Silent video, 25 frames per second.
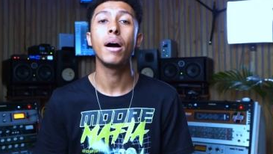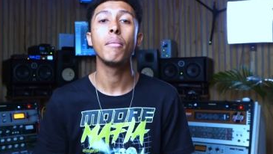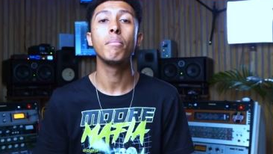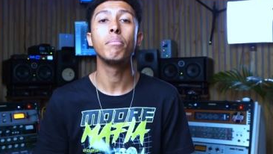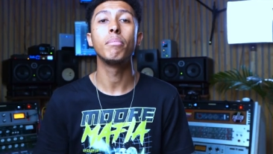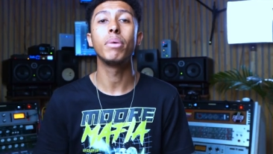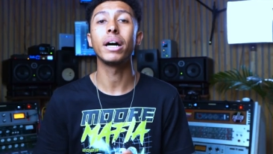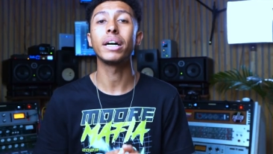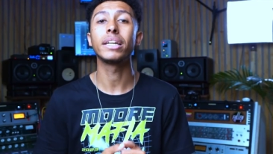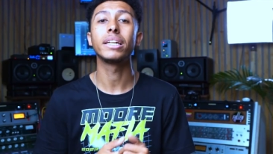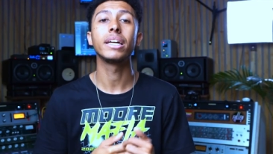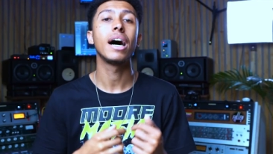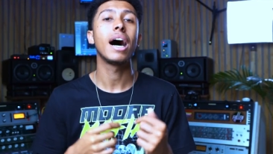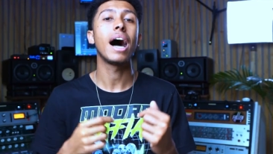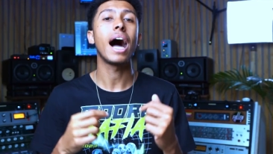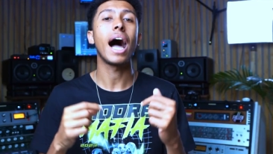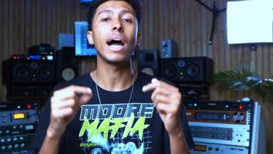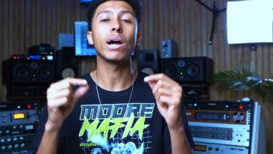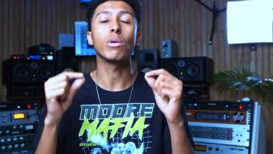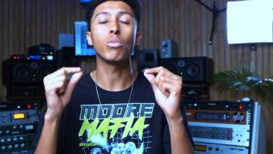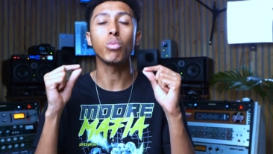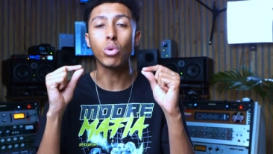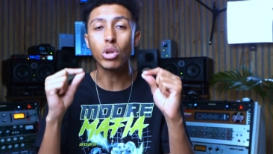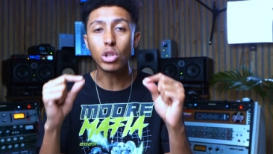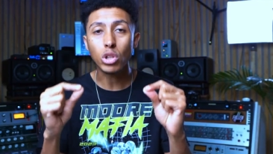But I
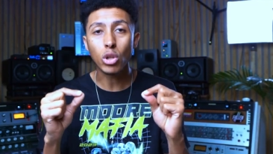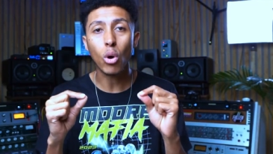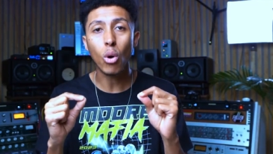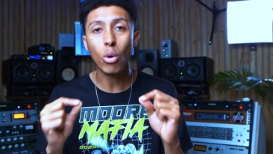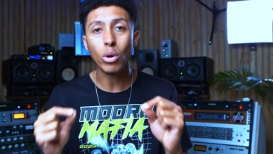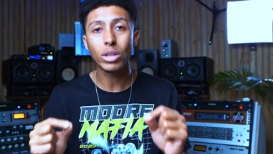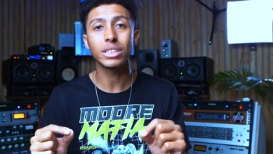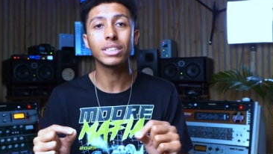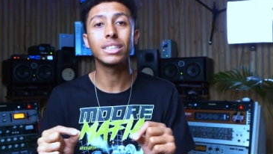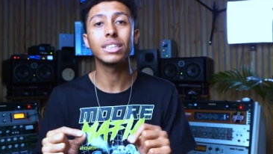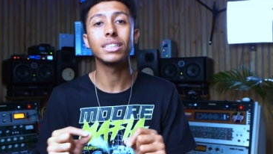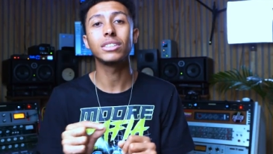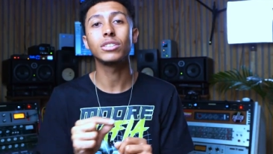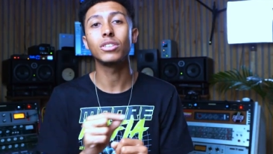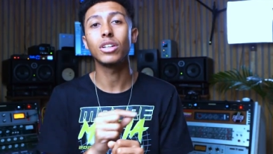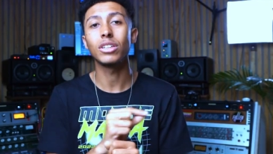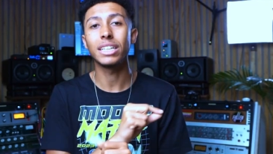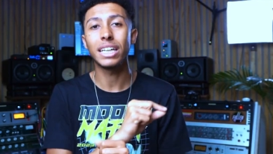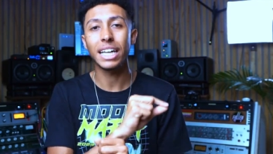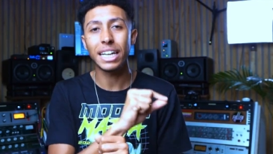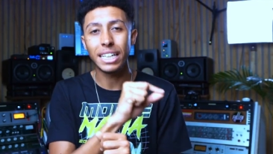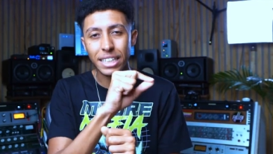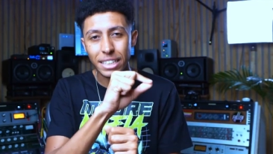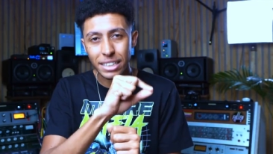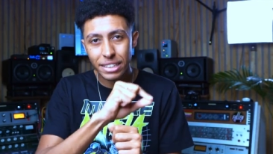will always listen on the
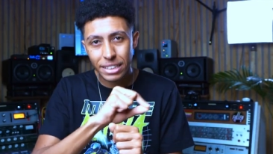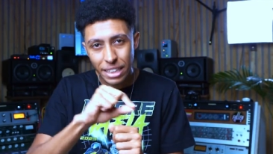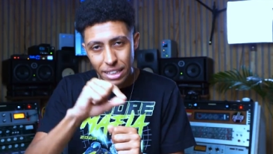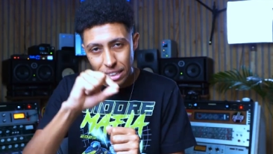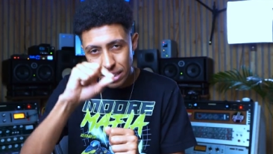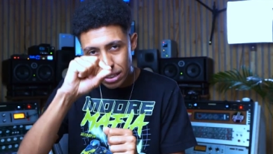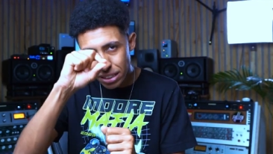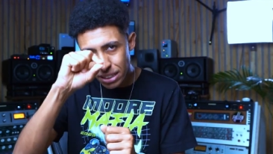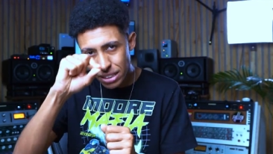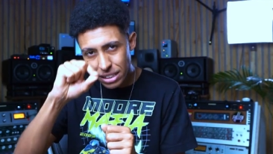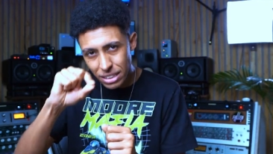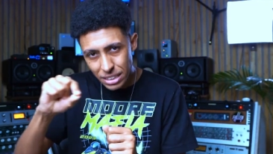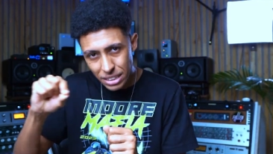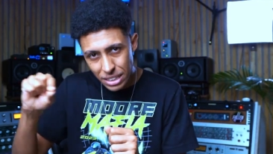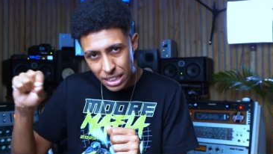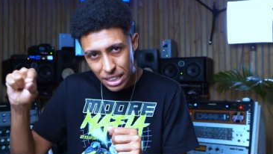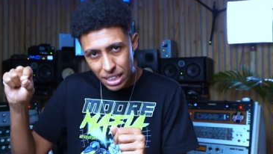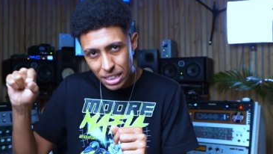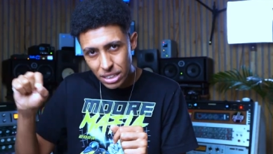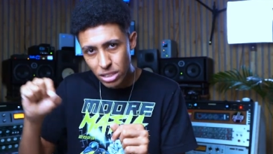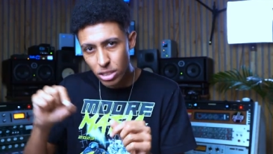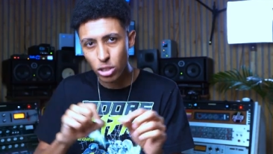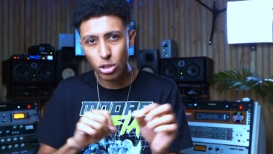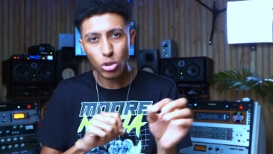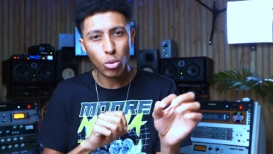NS10s just to
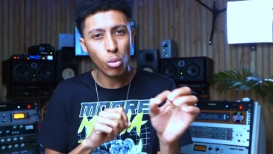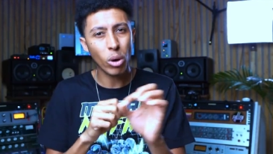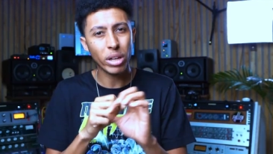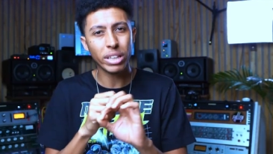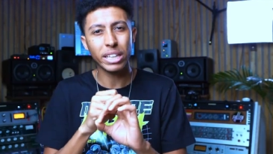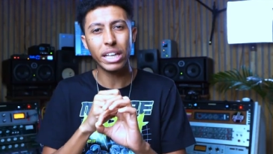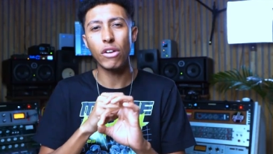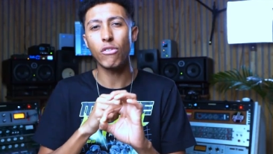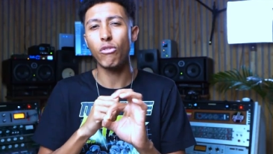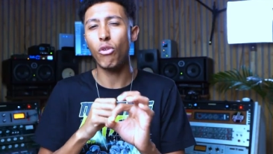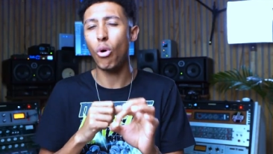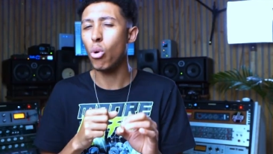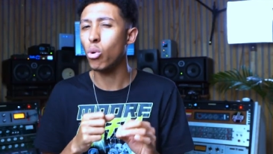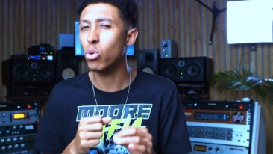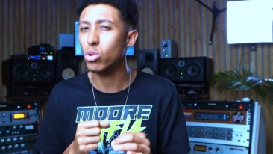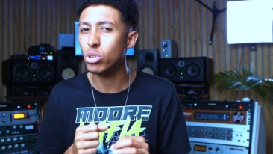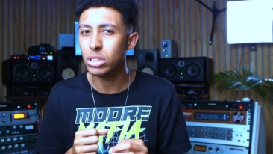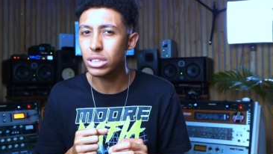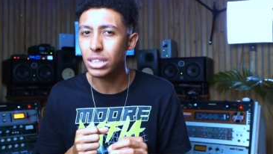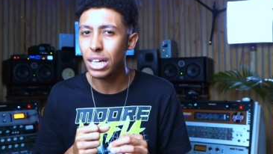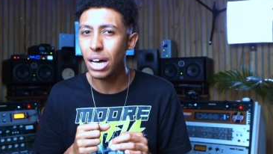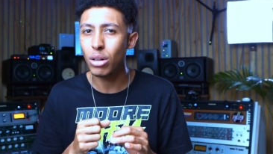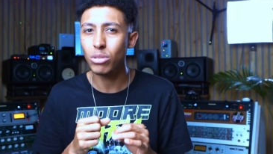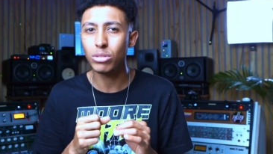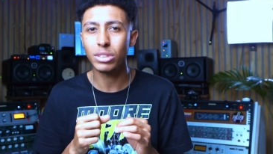listen to what that vocal
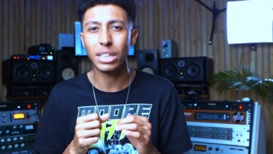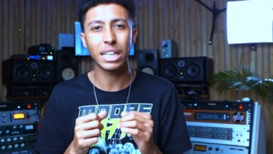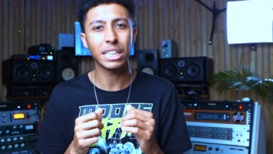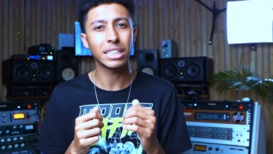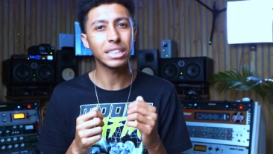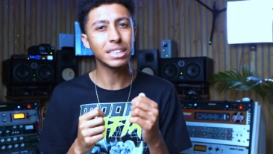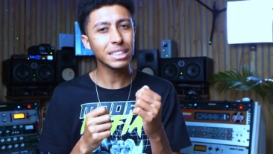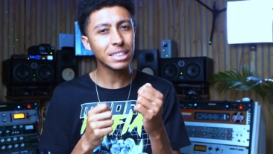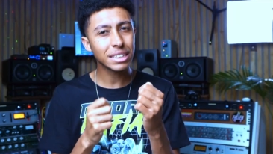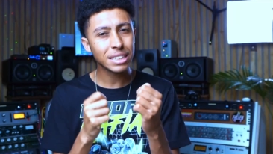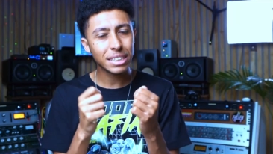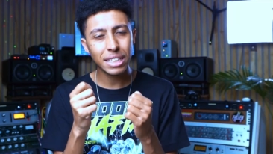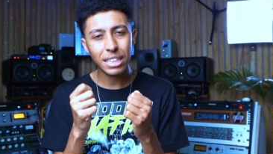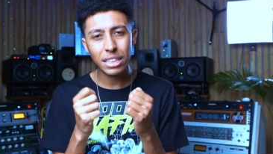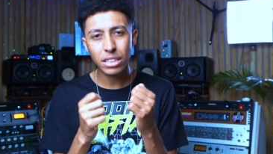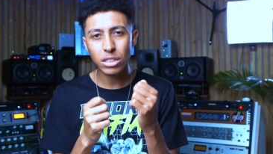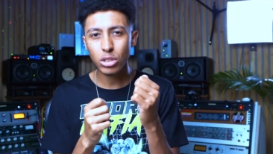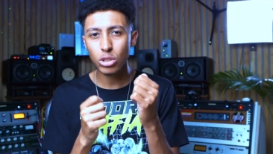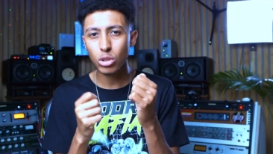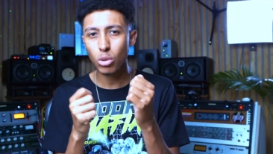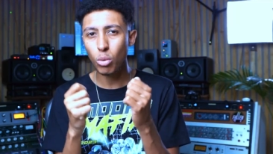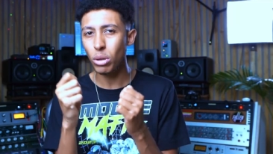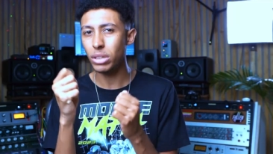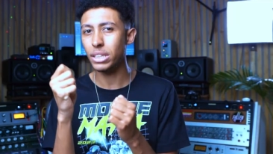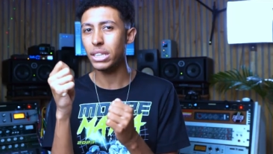sounds like, just to listen
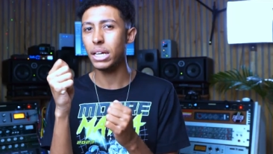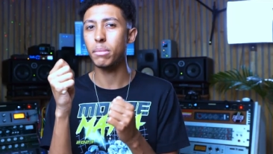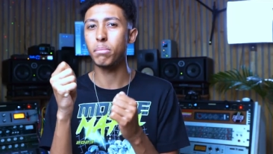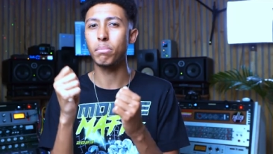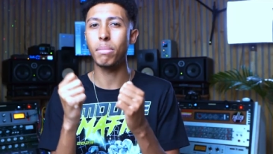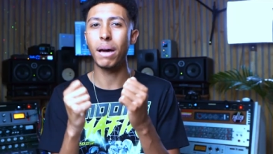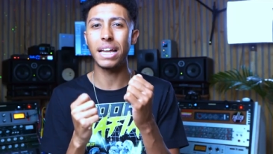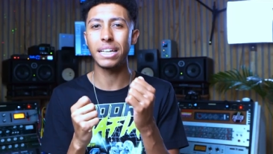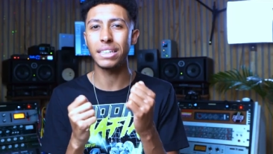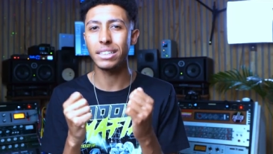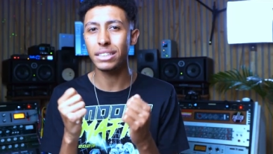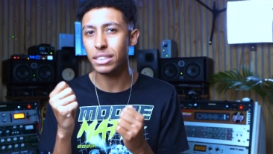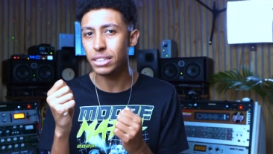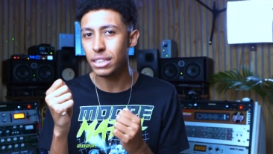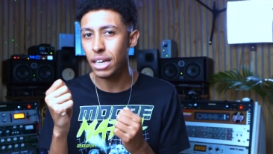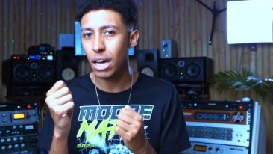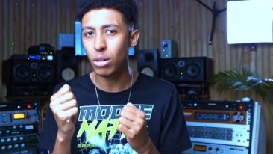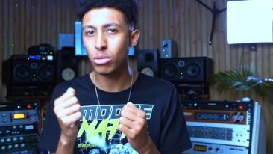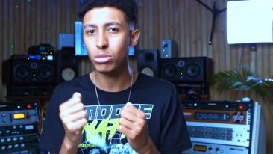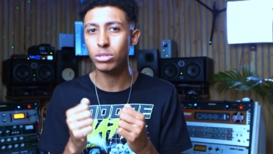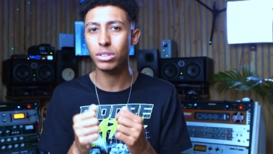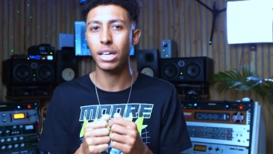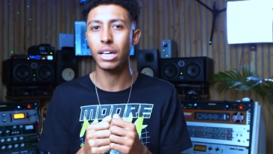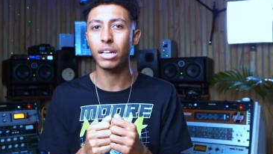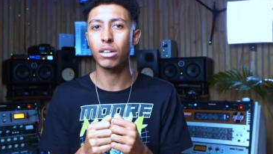to what that balance
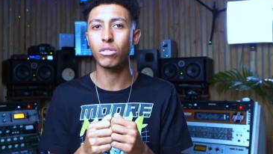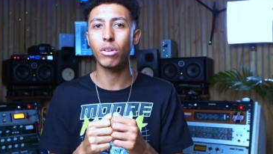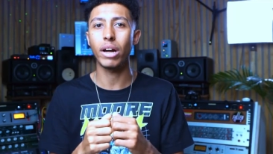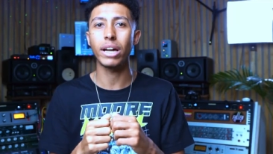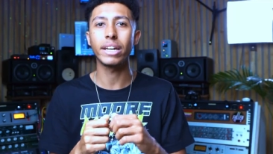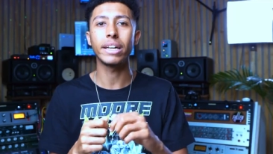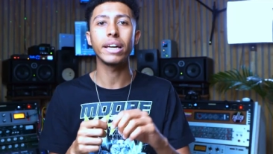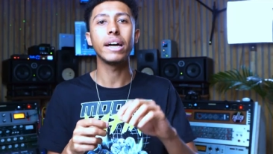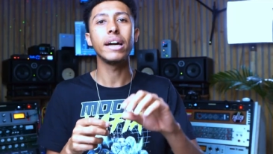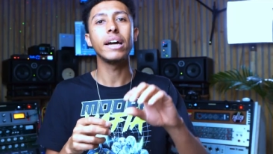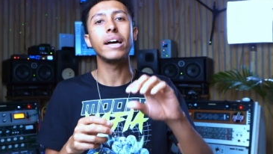sounds like, right?